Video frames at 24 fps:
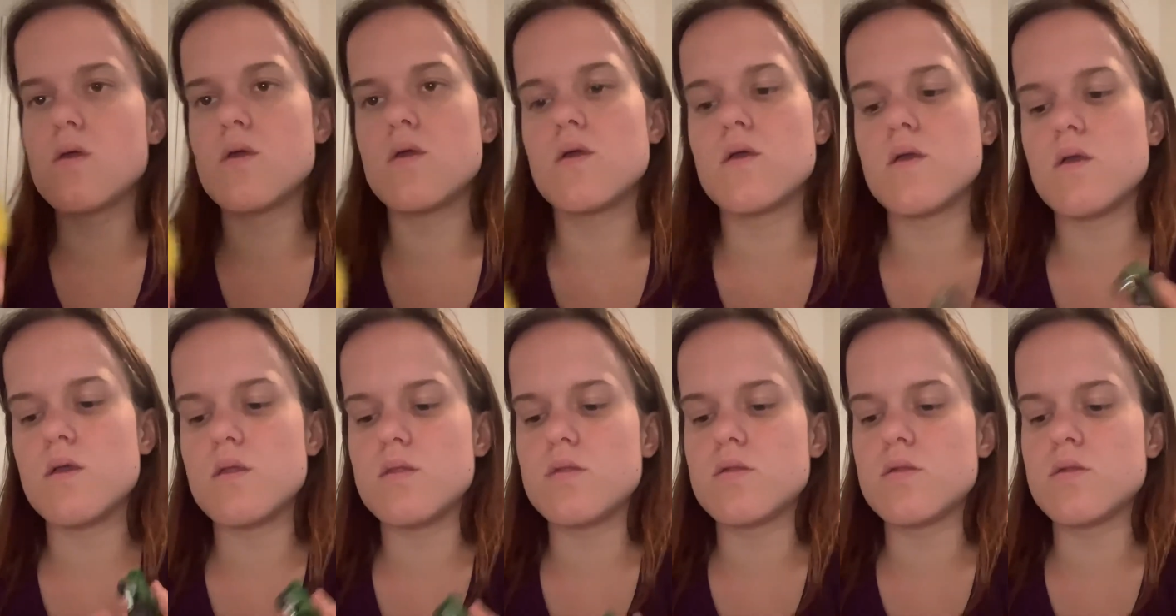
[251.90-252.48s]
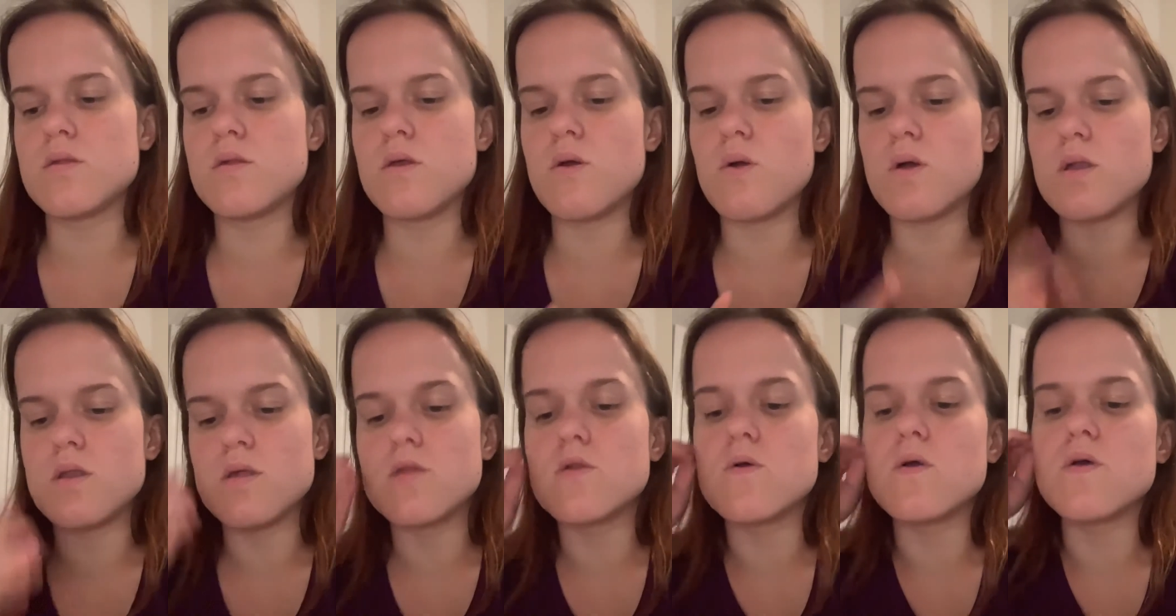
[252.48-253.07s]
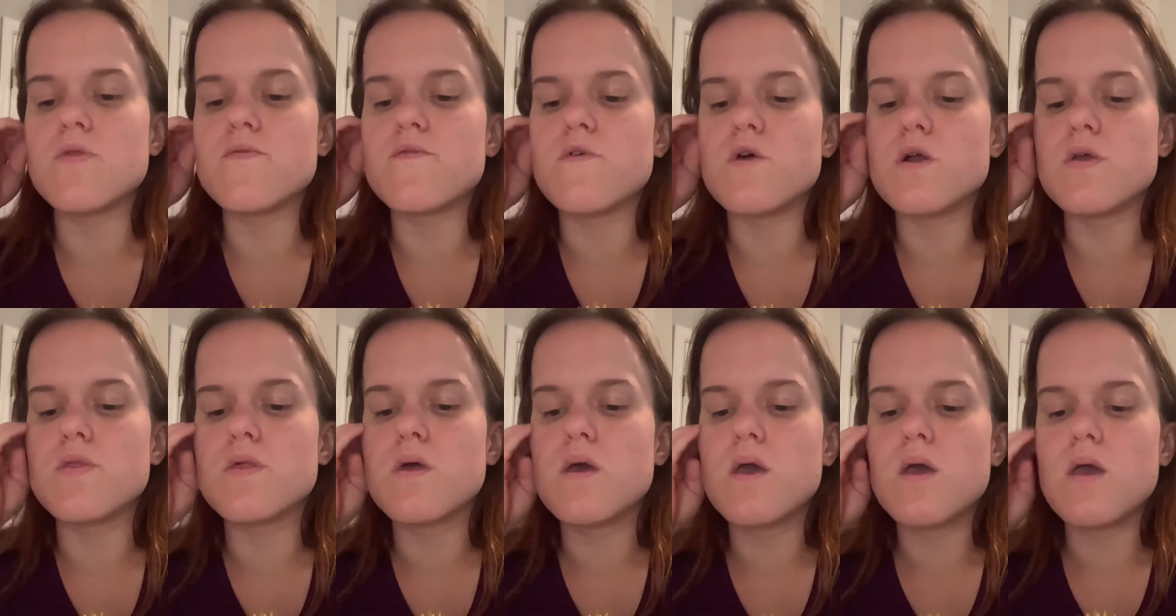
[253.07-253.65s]
And so on and so
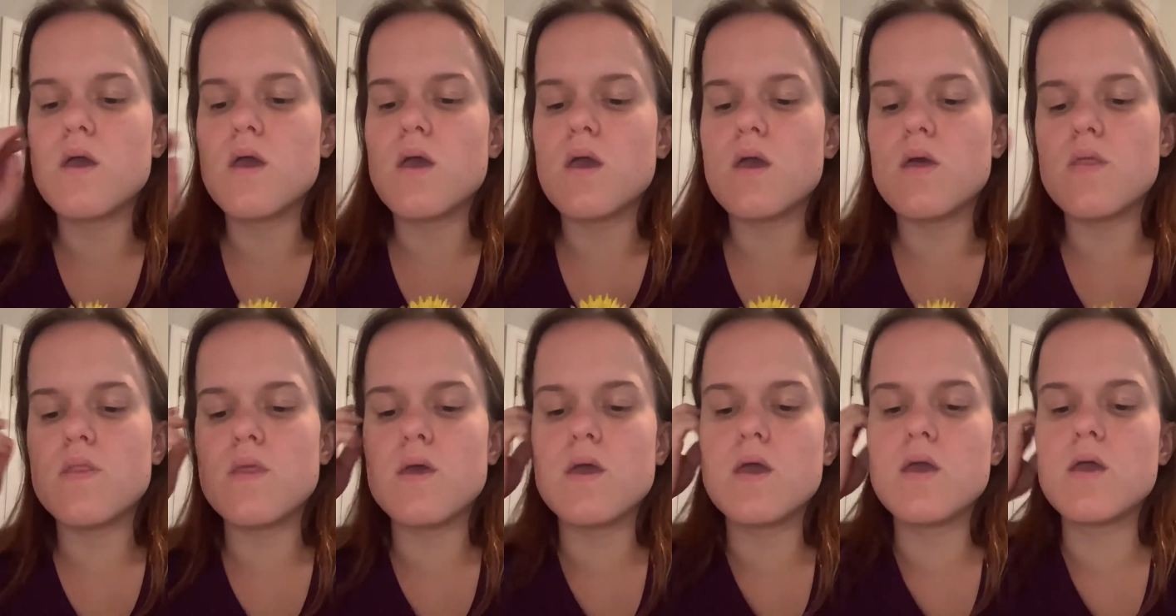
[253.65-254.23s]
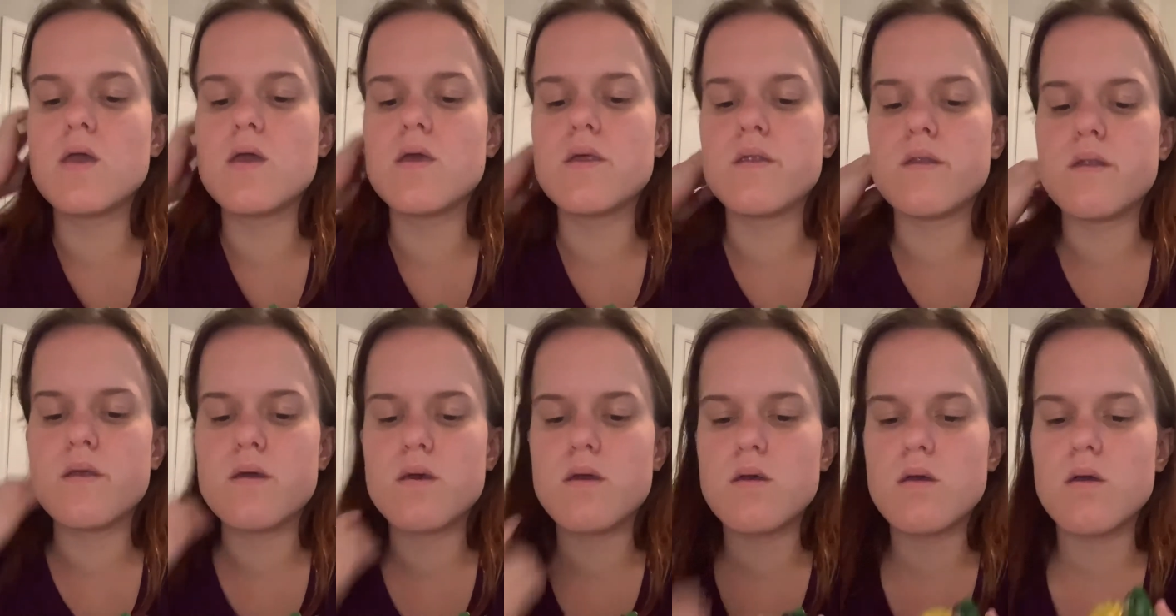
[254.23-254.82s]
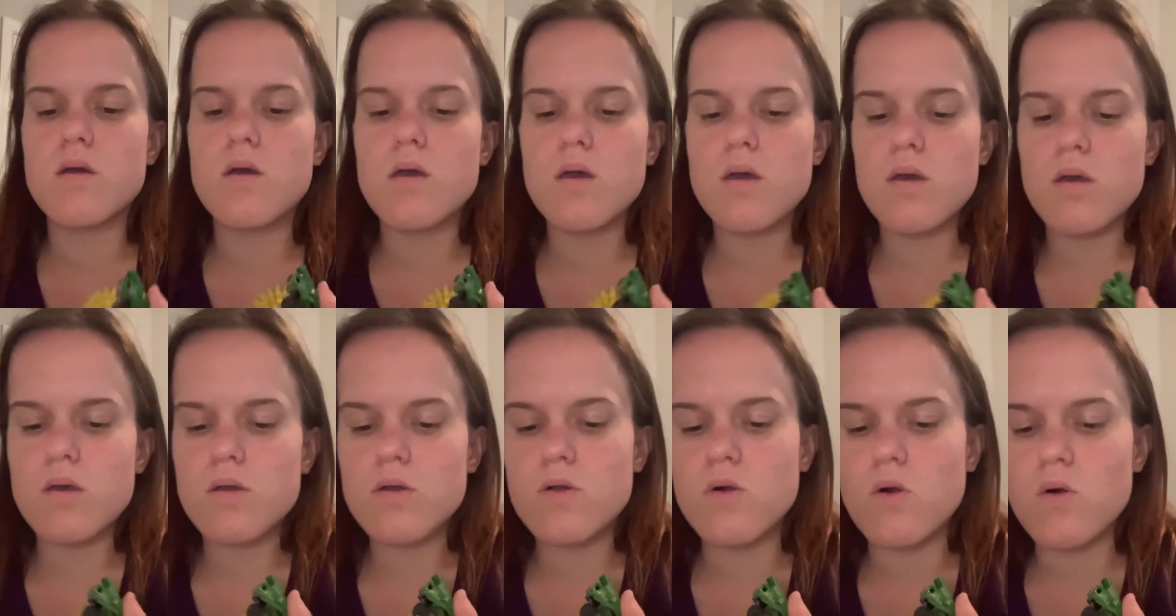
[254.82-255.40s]
forth. And then
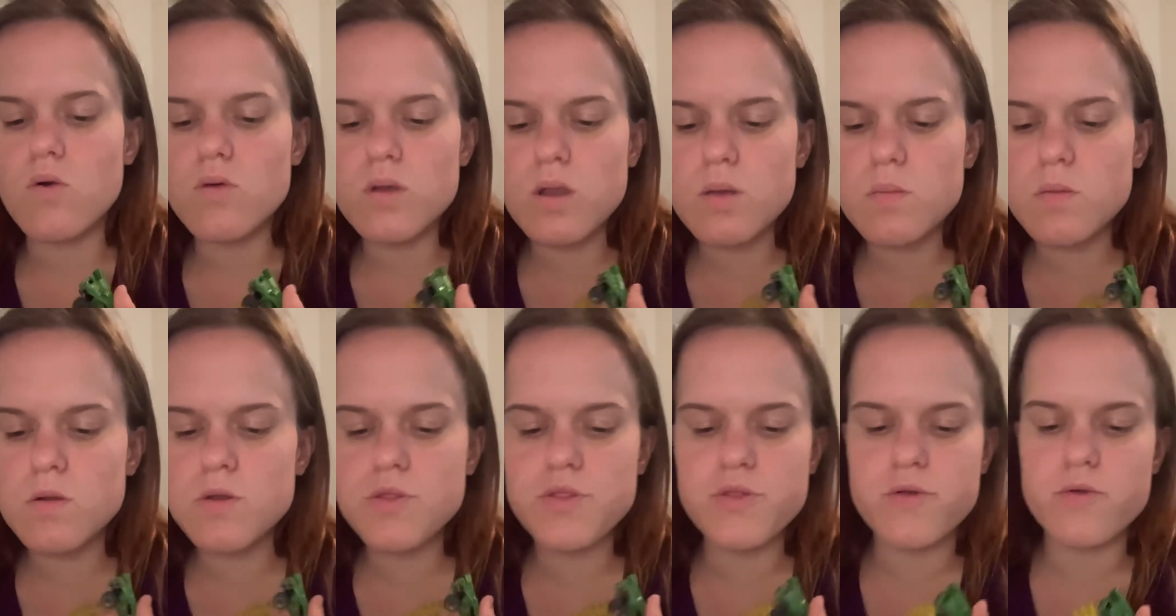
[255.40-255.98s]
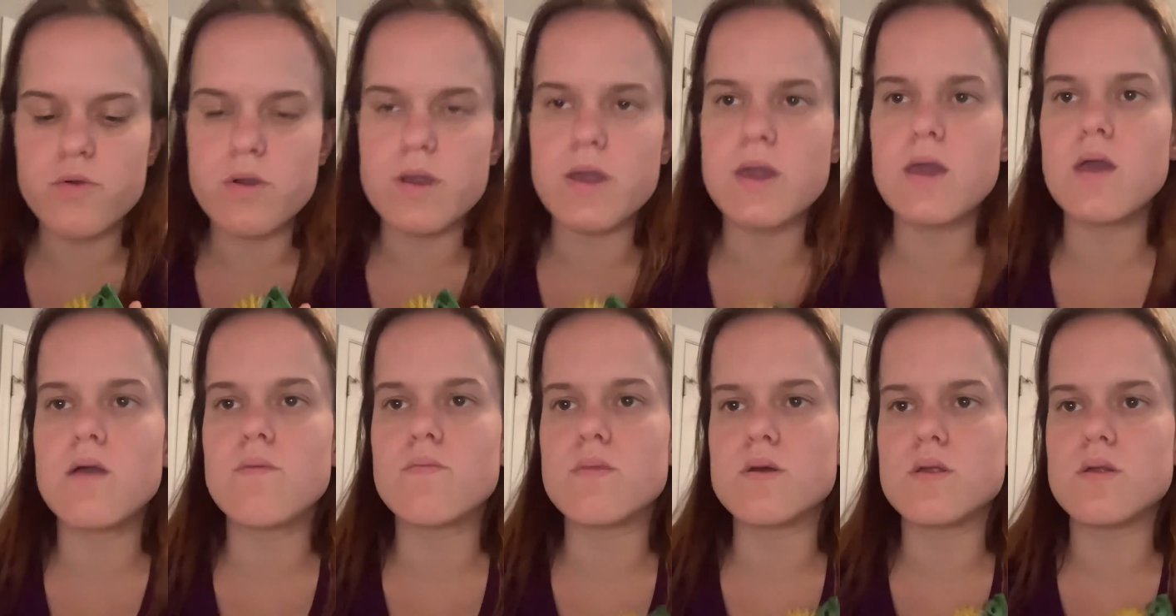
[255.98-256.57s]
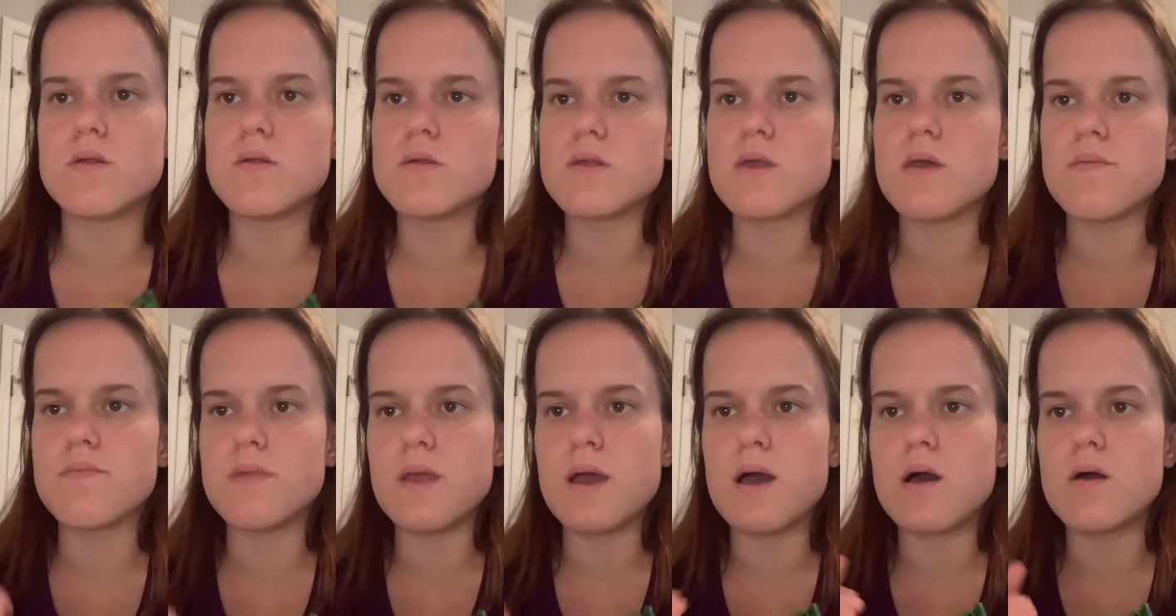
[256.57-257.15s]
goal number 3, I'm going to
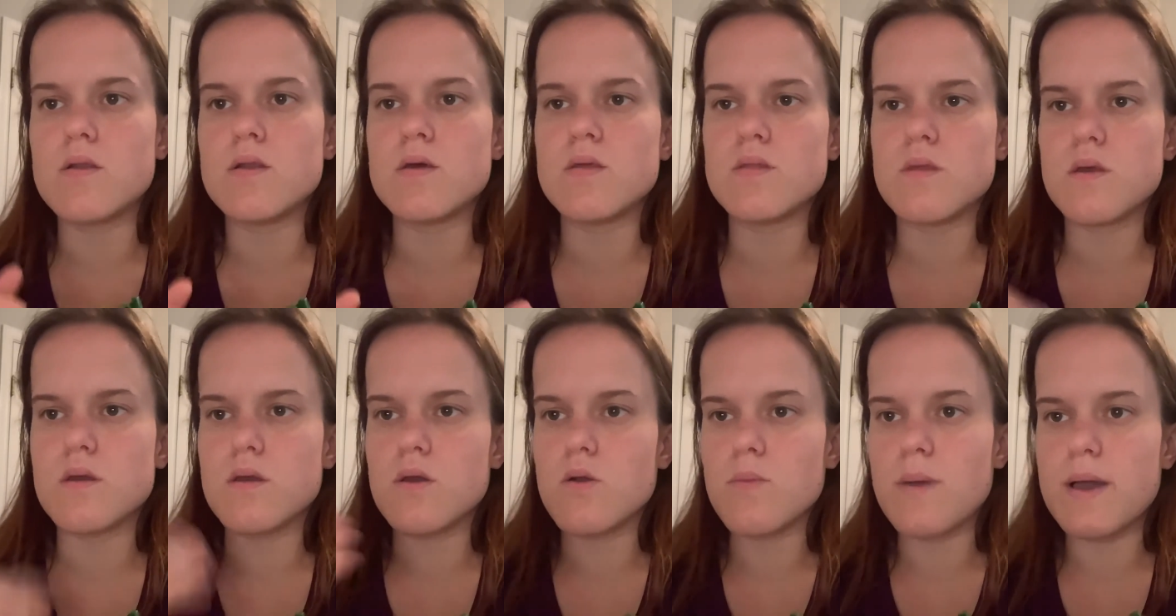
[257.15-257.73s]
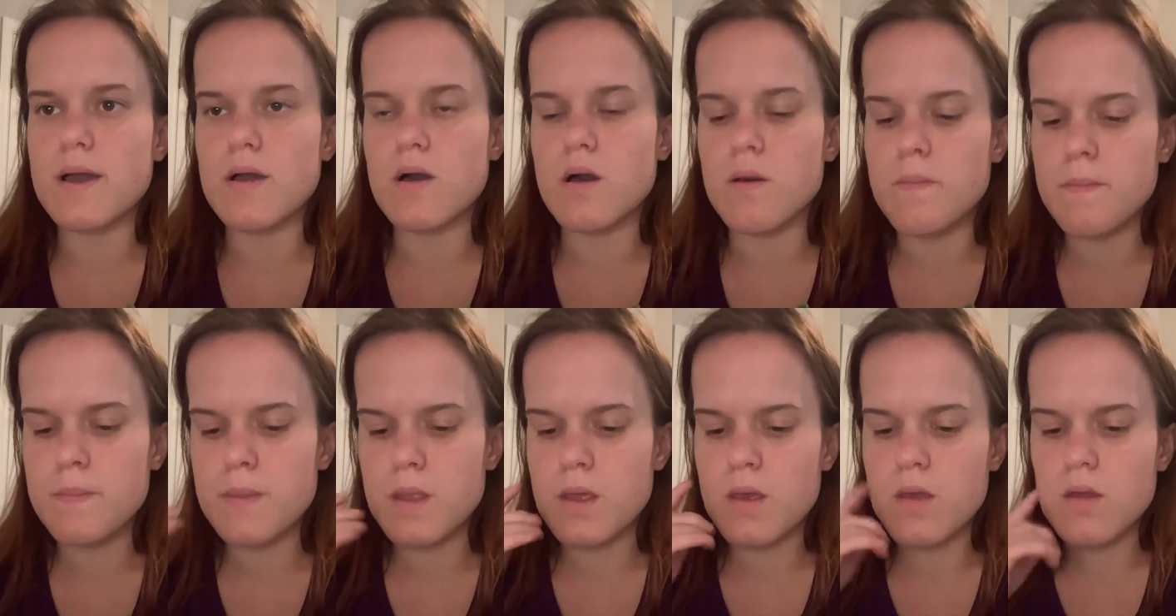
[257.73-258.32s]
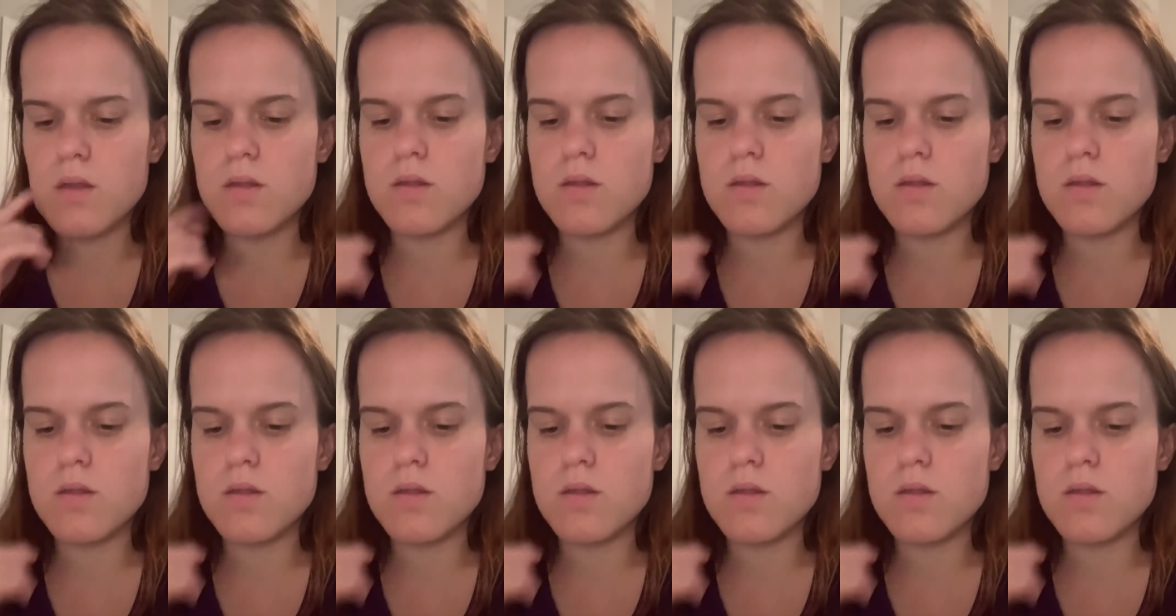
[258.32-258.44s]
skip down and then go back up.